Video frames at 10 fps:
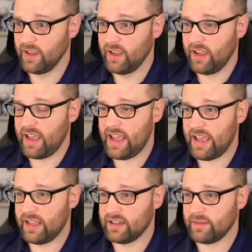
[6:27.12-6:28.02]

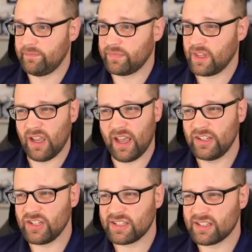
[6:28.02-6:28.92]
And I
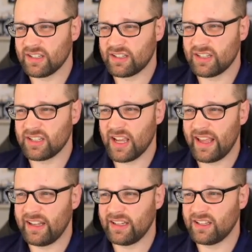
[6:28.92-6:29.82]
just
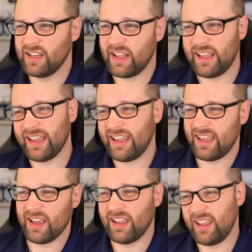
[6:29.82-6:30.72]
decided
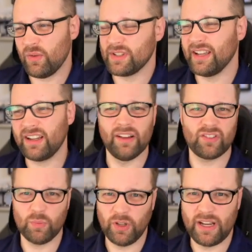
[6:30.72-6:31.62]
it was
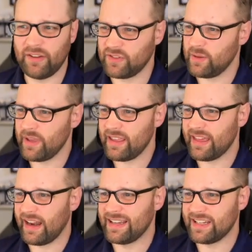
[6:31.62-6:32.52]
uncomfortable enough to me
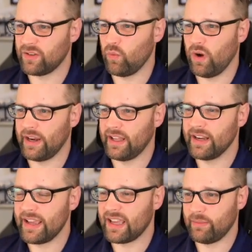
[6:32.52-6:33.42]
that I didn't want a
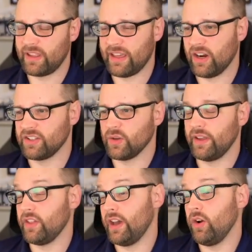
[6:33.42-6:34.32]
knight coming there. And so I
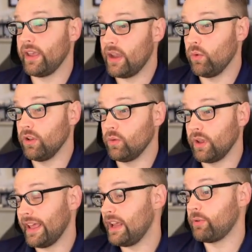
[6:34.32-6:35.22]
thought, okay, well,
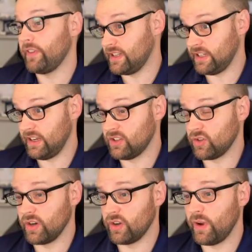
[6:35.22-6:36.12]
can I prevent it? Is there a
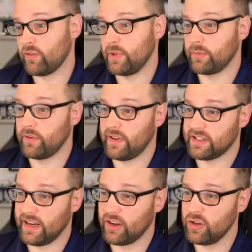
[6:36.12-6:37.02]
good way for me to prevent it?
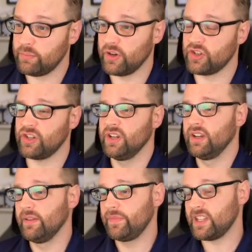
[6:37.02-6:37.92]
I could push
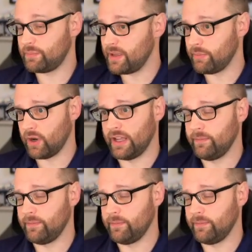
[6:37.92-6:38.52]
this b pawn,